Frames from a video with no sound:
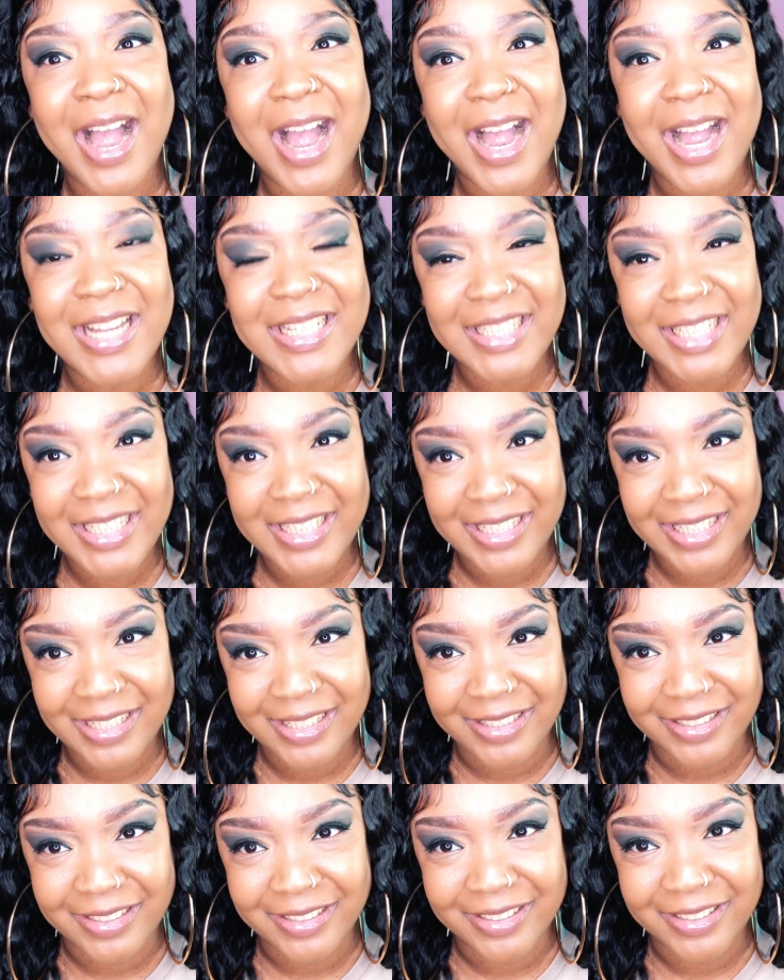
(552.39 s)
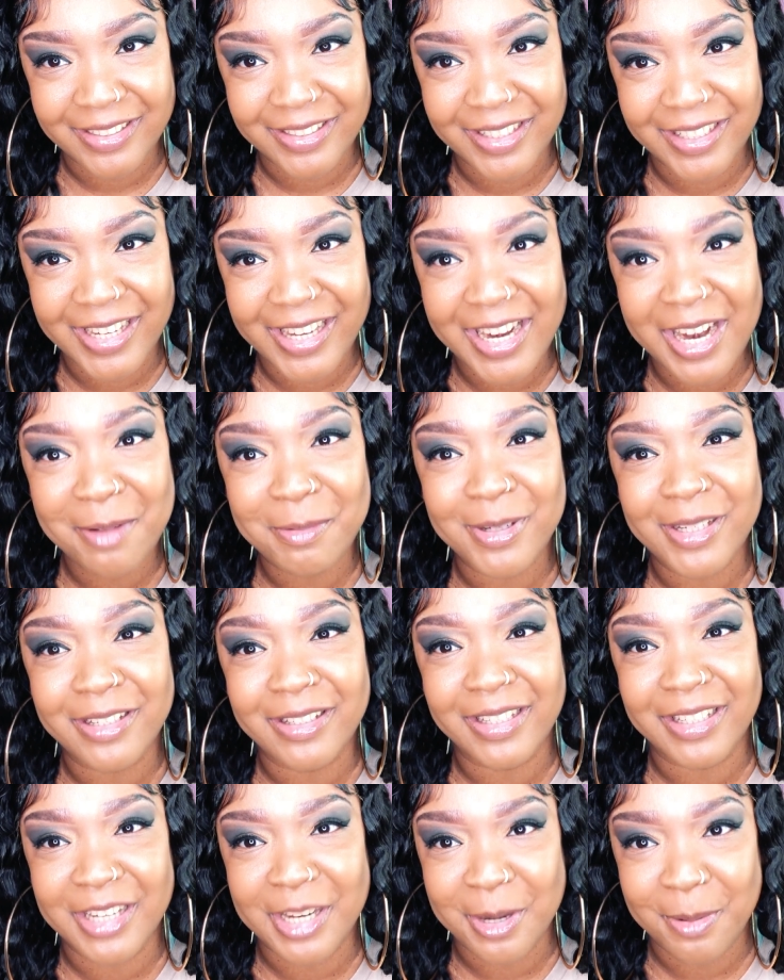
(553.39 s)
I said, yeah. And I'm
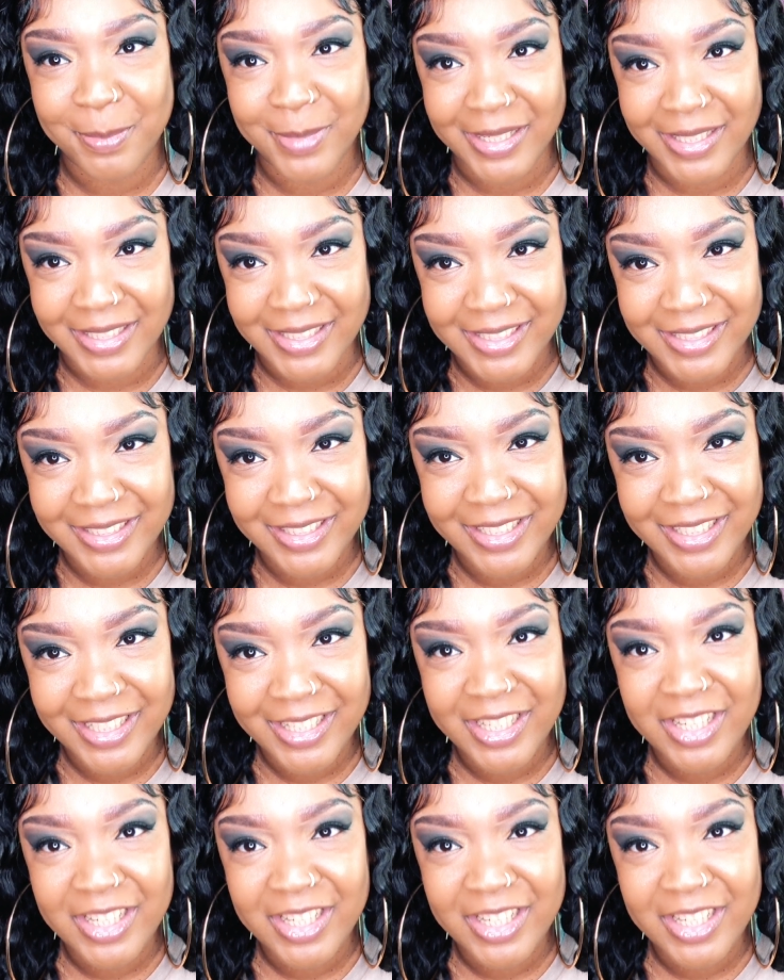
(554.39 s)
here looking a mess.